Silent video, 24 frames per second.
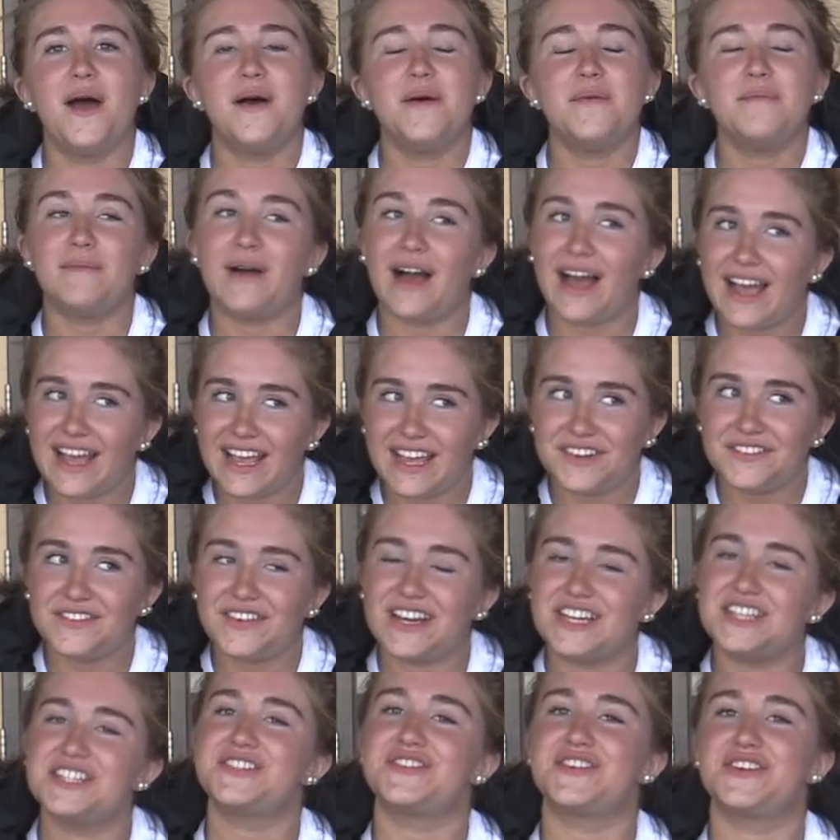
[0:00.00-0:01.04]
My
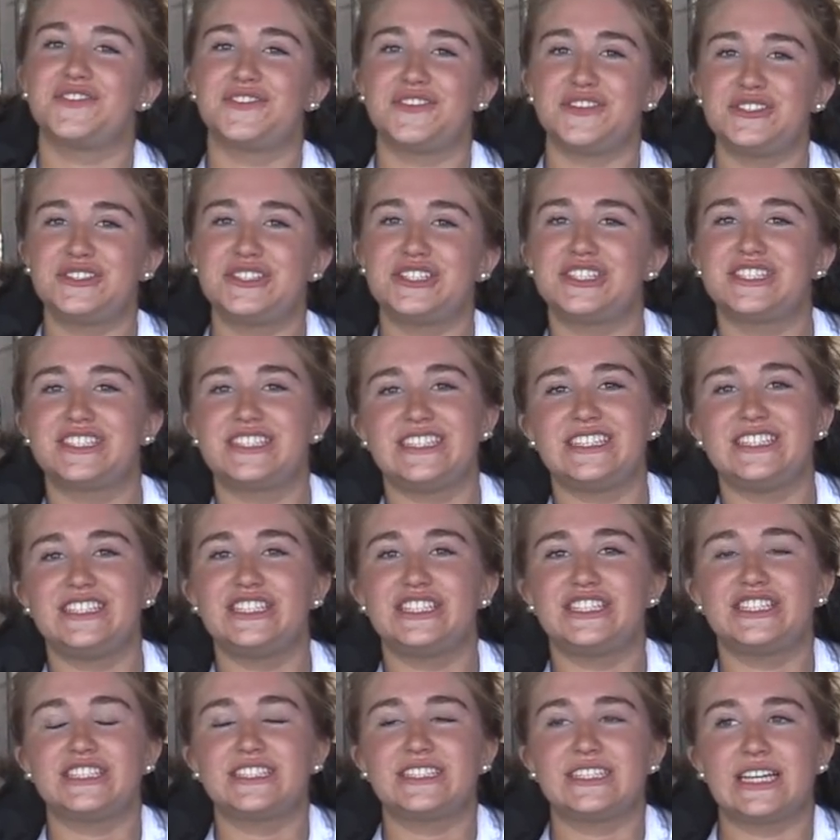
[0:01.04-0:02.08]
advice for future
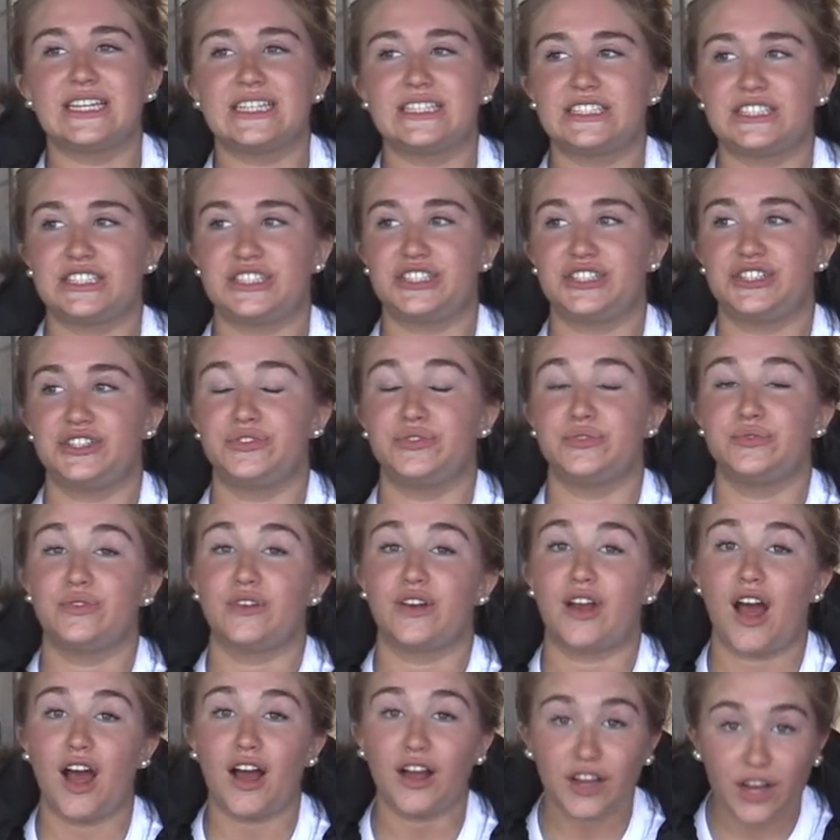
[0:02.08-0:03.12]
seniors is to
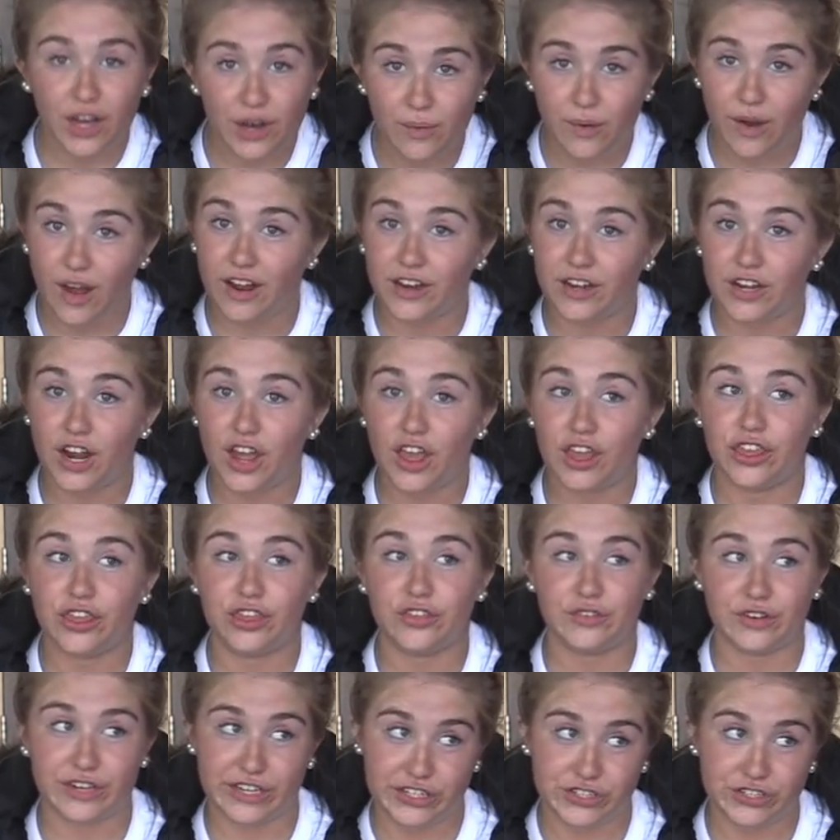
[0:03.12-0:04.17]
not go on
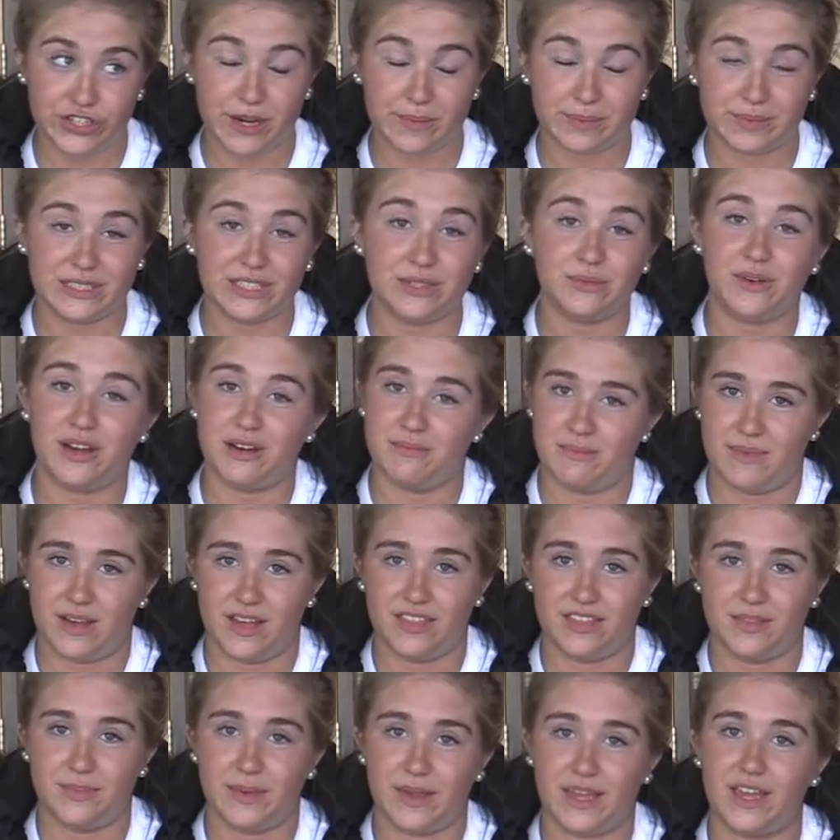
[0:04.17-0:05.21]
three trips in one
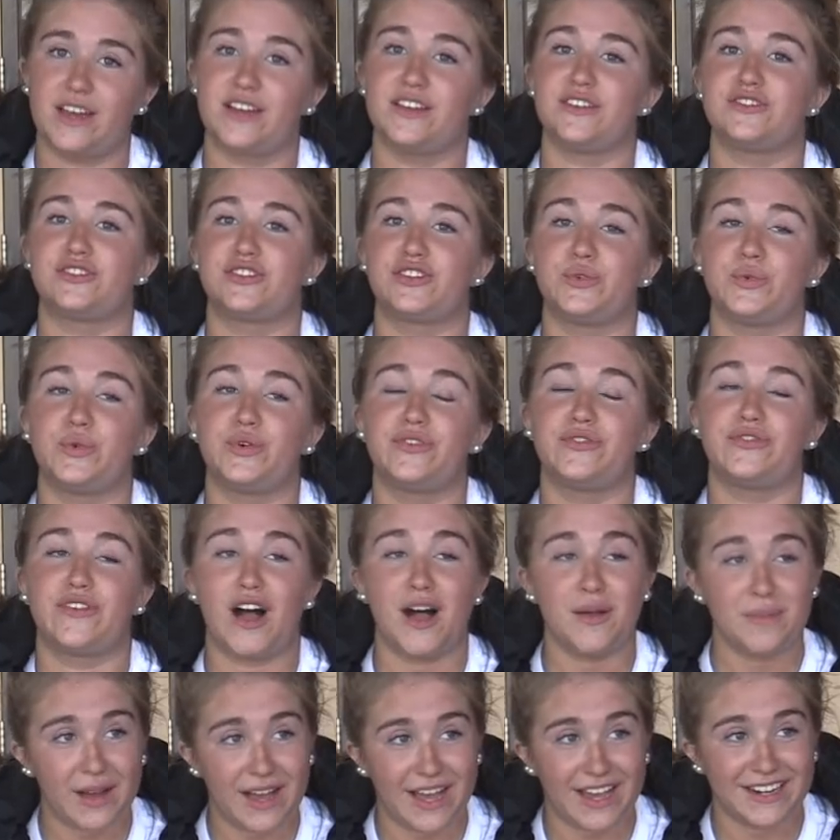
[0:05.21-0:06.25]
month because you will
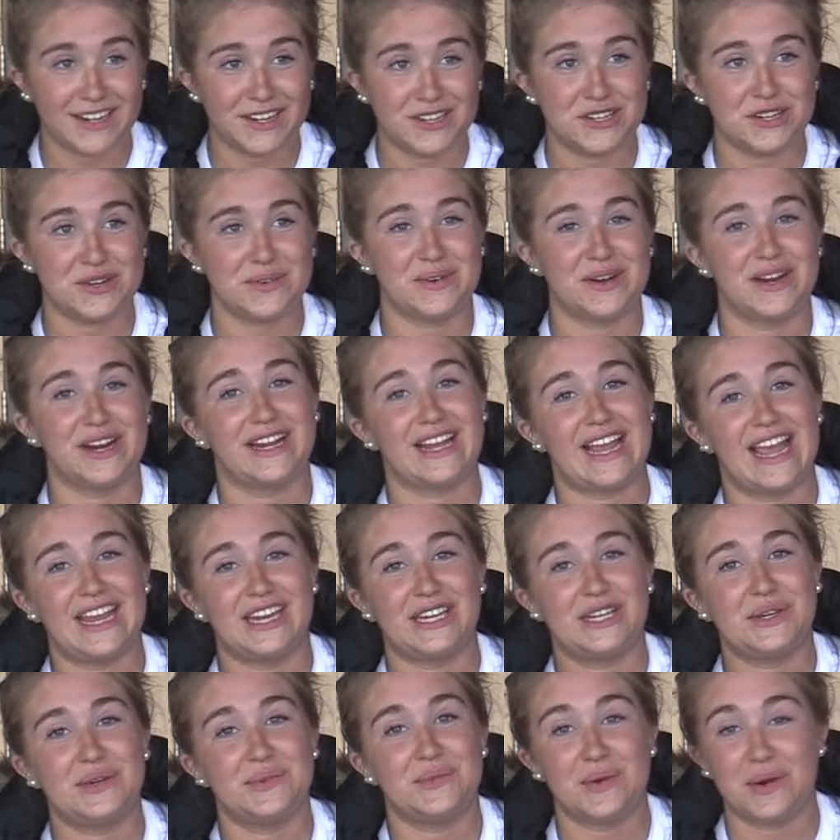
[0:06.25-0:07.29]
fall behind in your work
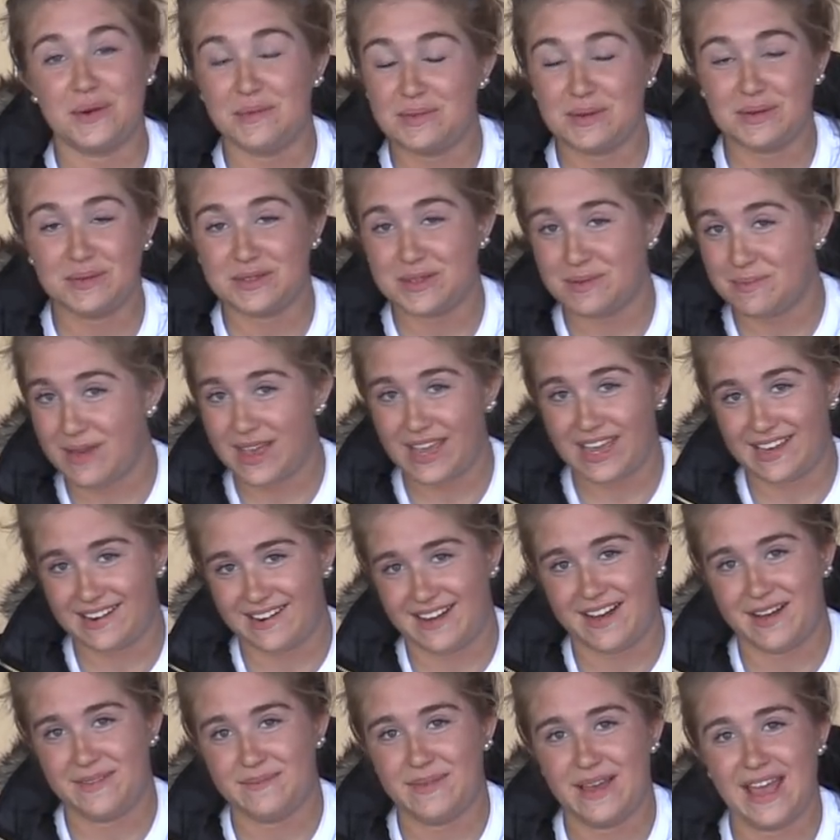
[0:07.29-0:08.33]
and you won't be able to make it
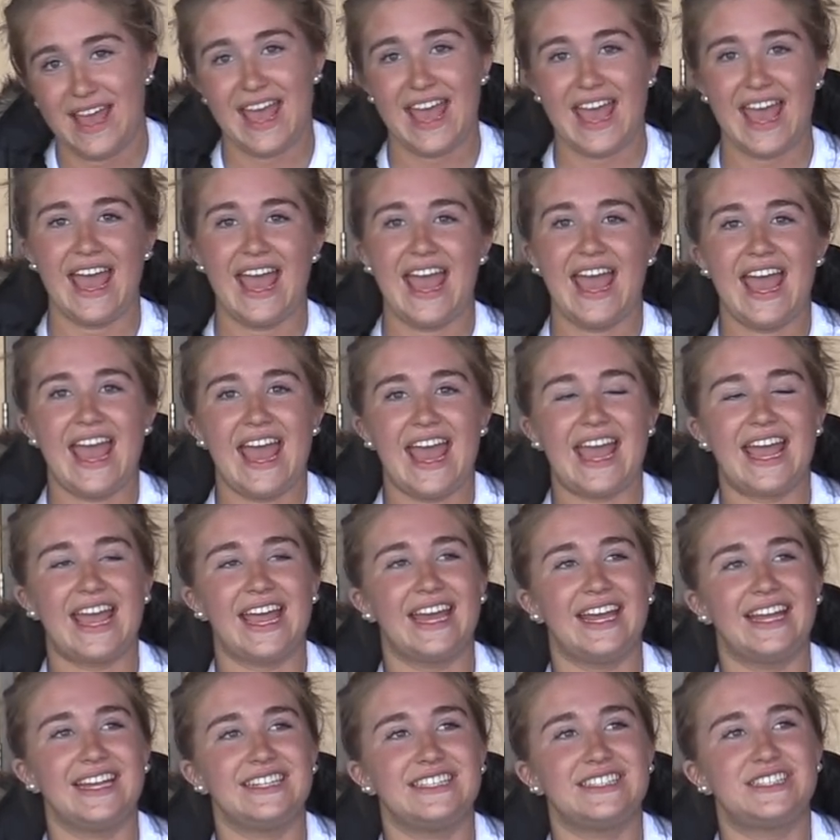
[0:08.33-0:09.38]
up
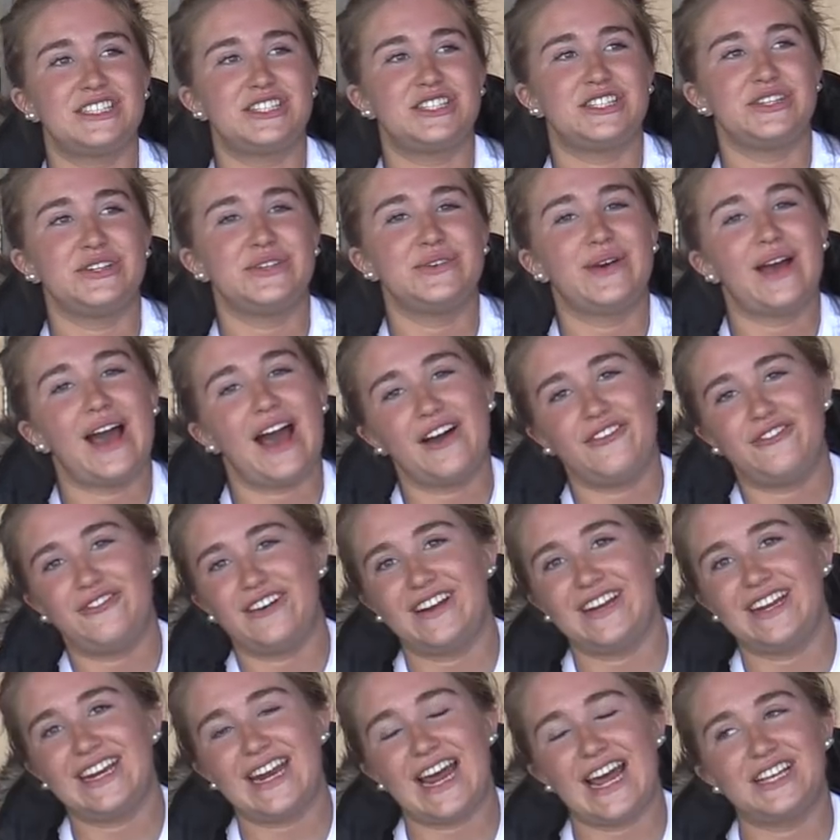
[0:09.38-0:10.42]
and to have
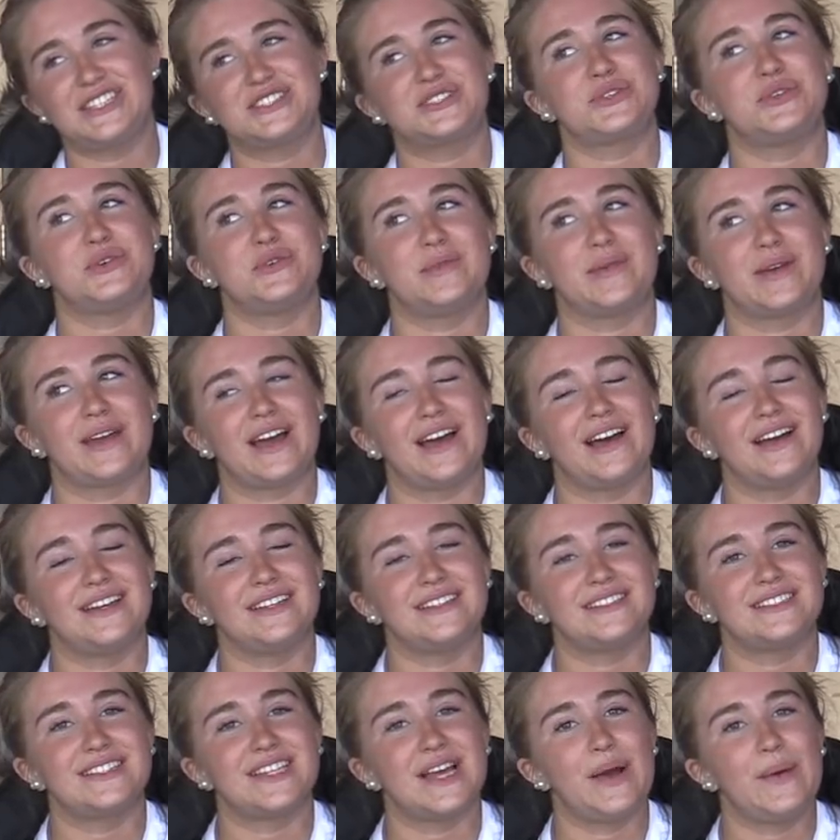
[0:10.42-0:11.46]
fun in high school
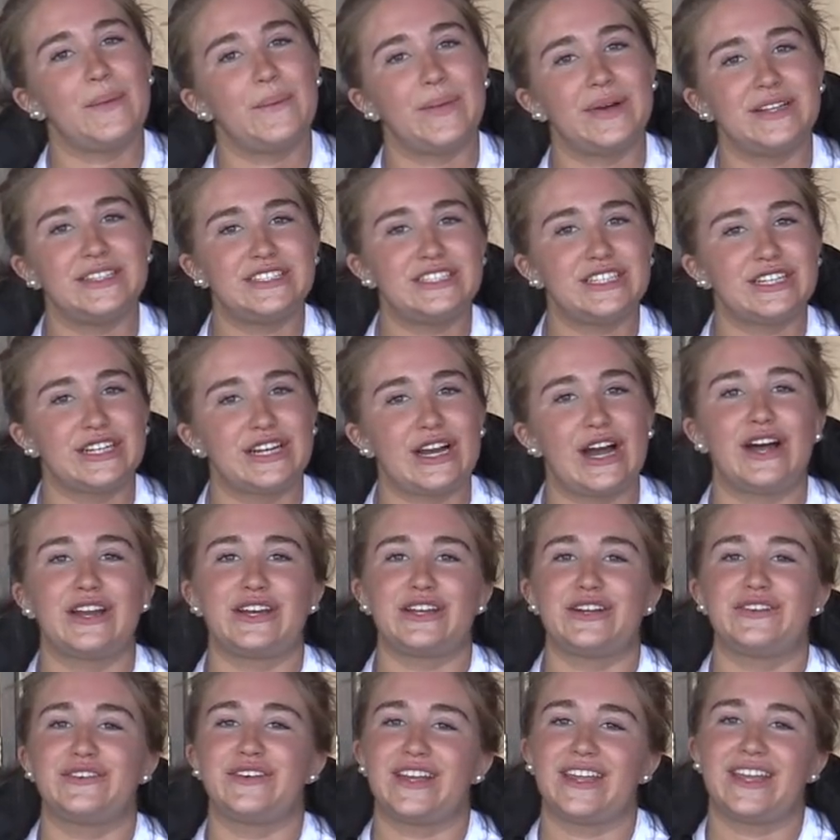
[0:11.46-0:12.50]
because once you're gone,
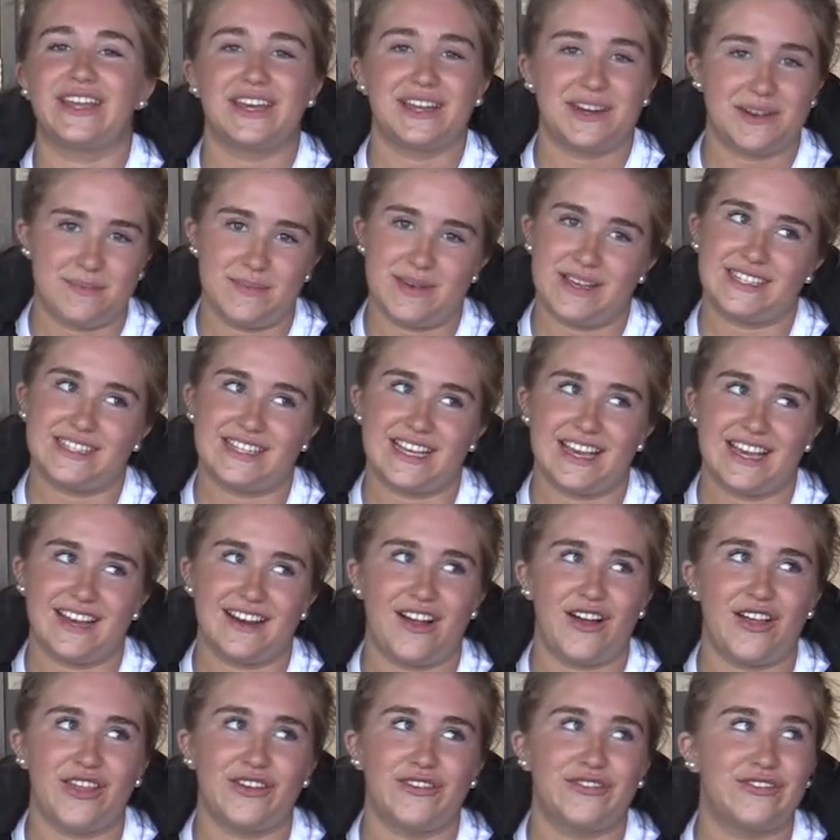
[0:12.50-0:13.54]
you're really going to miss it and
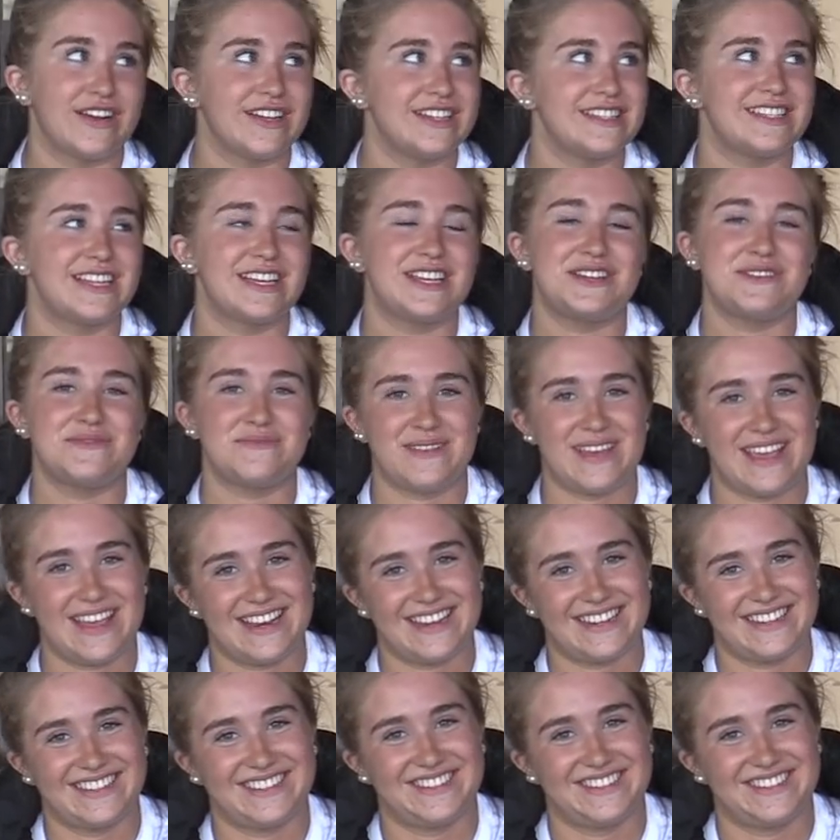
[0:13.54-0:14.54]
all the friends that you made.